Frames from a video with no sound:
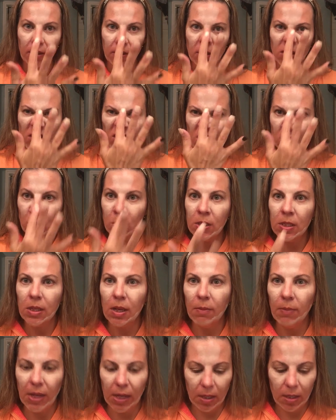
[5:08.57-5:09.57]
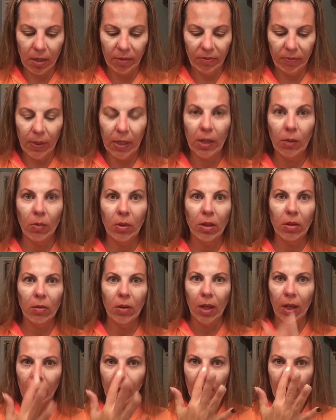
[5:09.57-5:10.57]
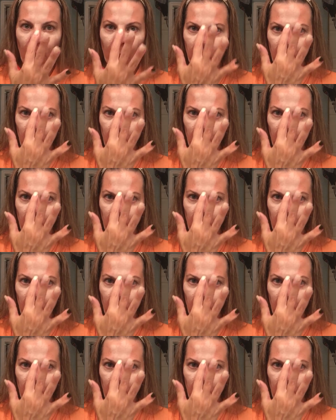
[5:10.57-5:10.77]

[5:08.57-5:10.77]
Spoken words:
as soon as I make enough money with Younique.